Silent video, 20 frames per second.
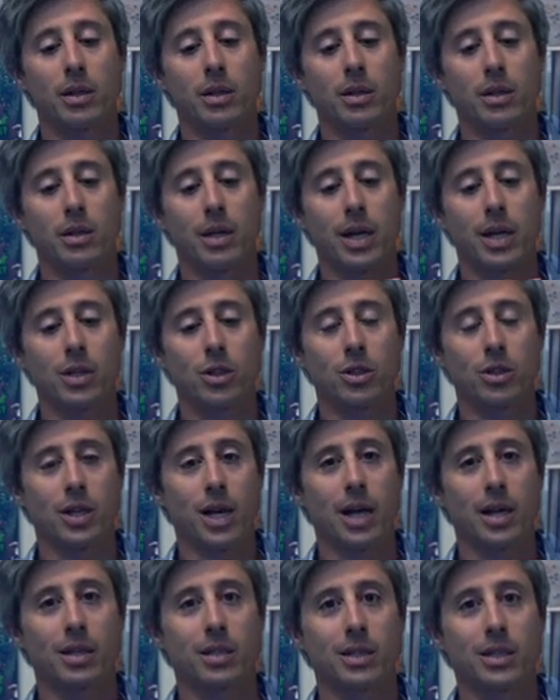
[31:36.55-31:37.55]
And just
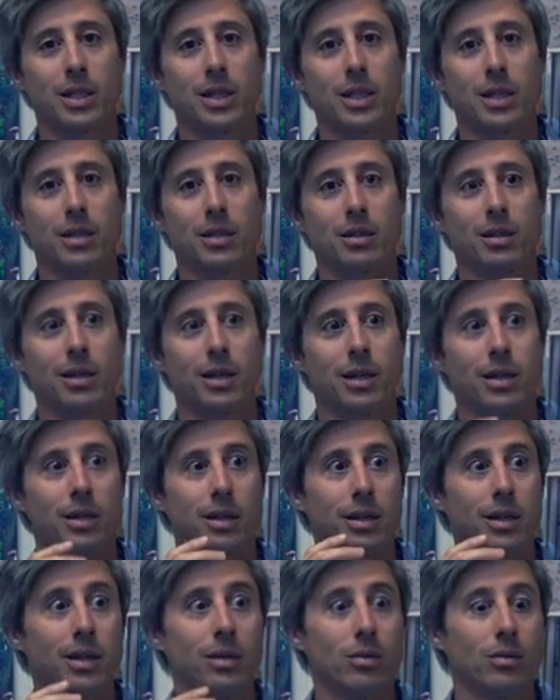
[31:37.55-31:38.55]
kind of see
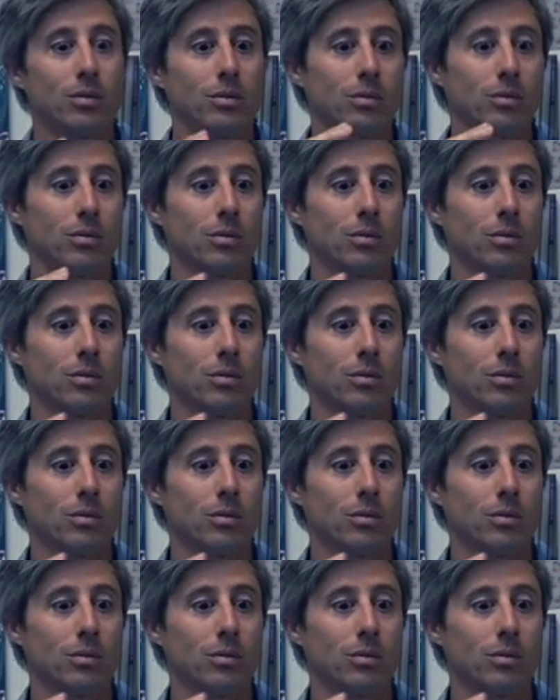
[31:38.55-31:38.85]
in